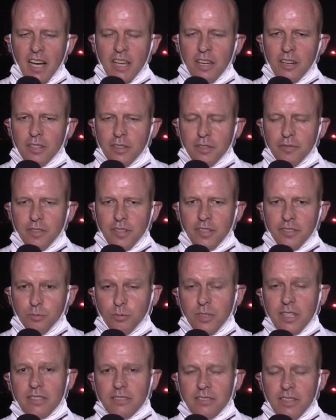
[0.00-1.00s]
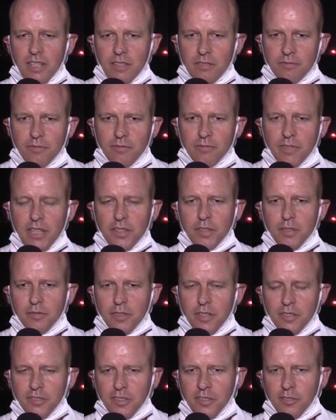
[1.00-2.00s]
felt the
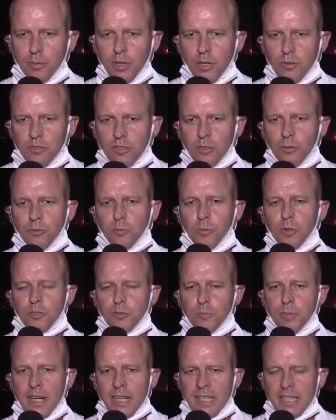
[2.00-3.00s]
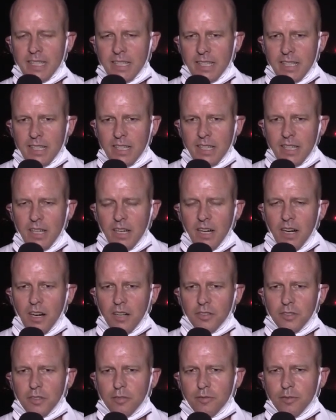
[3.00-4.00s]
first explosion. I was pushed back
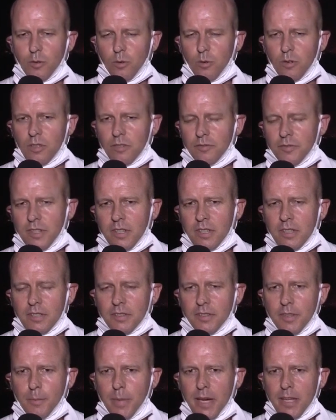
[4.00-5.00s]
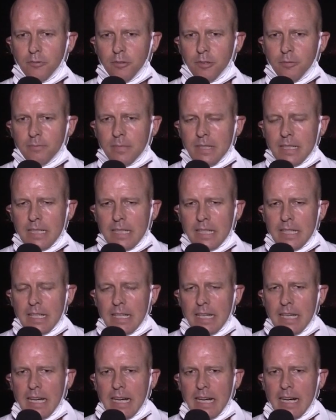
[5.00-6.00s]
onto the floor of the bedroom.
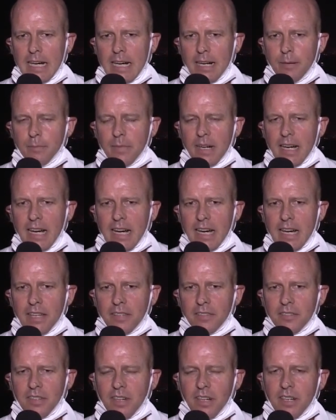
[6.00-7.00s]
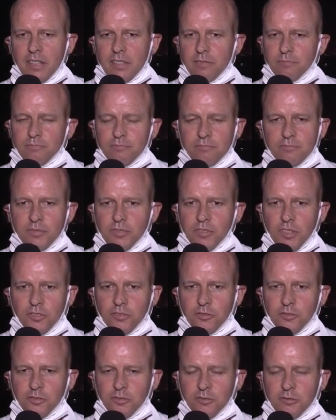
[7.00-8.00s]
And I
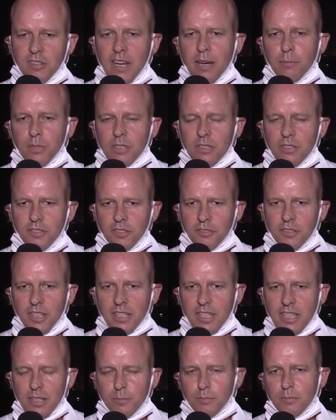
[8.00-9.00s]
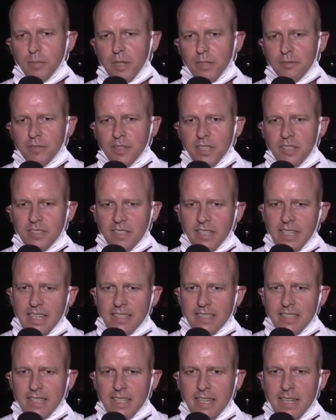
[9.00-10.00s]
just scrambled to try and get up on my feet to
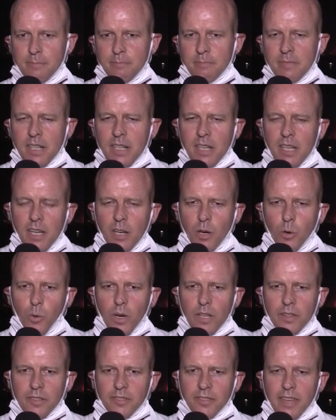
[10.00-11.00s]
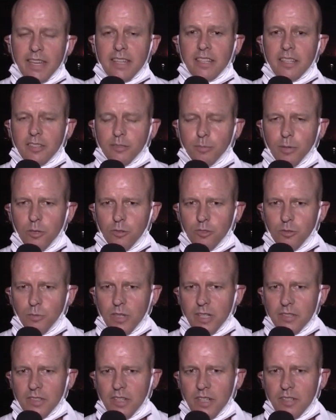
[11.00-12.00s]
get to them. When the second explosion
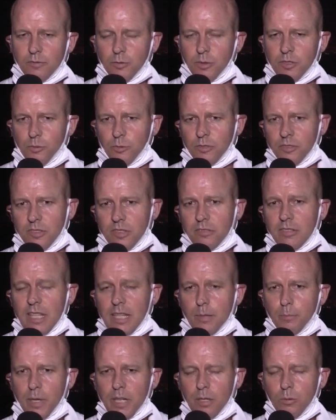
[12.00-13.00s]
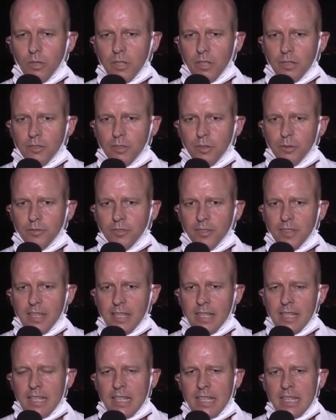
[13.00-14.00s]
went off, which was the really big one, as you've
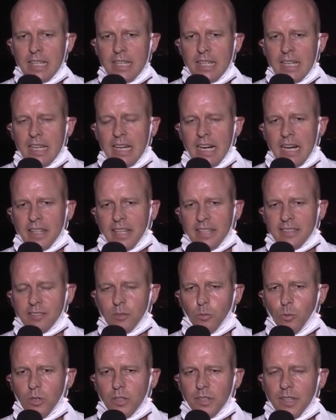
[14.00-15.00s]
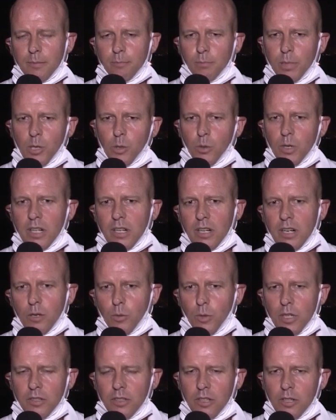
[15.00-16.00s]
seen, and that's the one that blew in
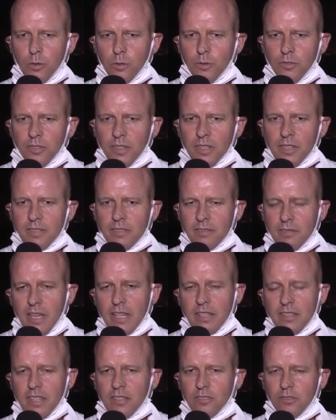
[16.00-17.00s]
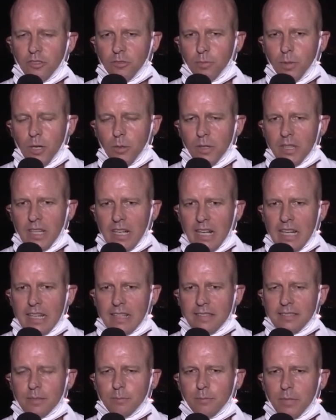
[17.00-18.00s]
our windows, and it didn't just blow in the
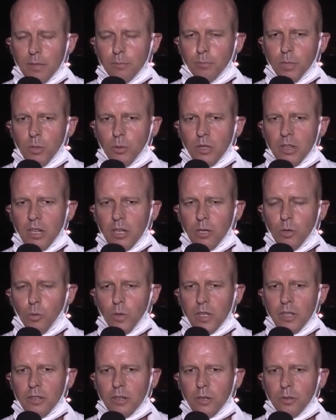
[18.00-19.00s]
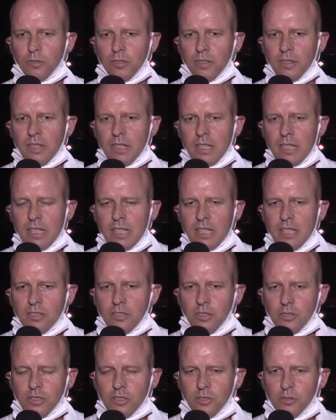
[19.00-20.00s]
glass, it blew in the whole windows and
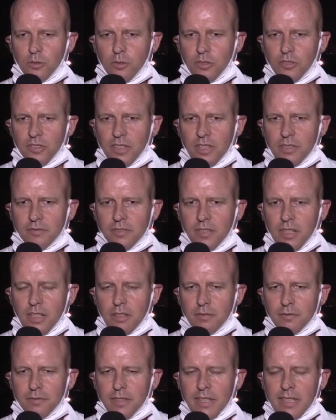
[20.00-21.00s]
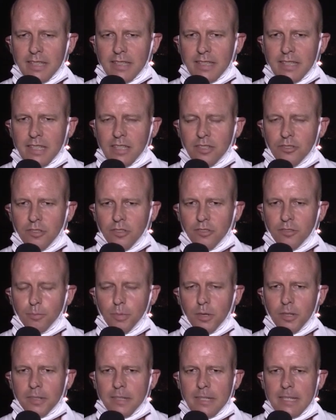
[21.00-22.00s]
took the doors off the hinges.
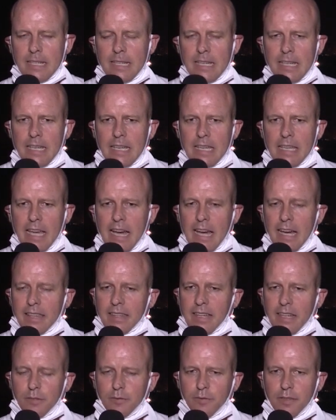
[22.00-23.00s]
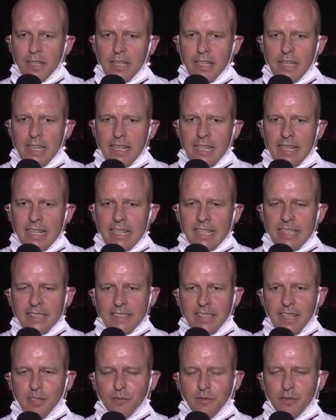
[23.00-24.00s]
But yeah, thankfully
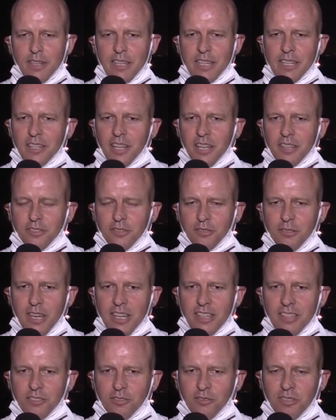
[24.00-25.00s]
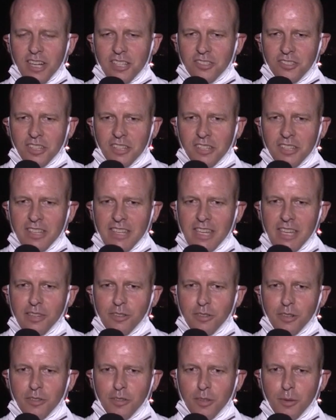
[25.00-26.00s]
not a scratch on
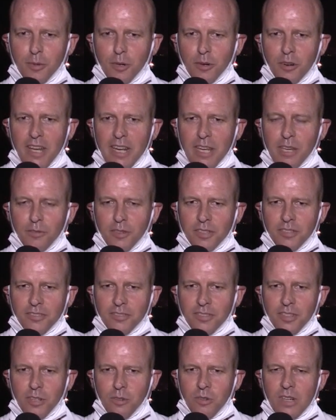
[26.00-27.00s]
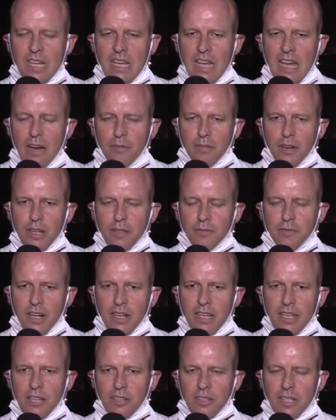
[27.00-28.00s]
either of them or any of us, so a very,
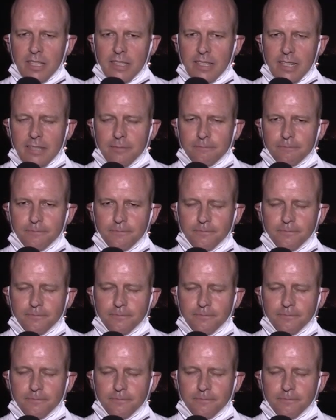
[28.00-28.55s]
very lucky day.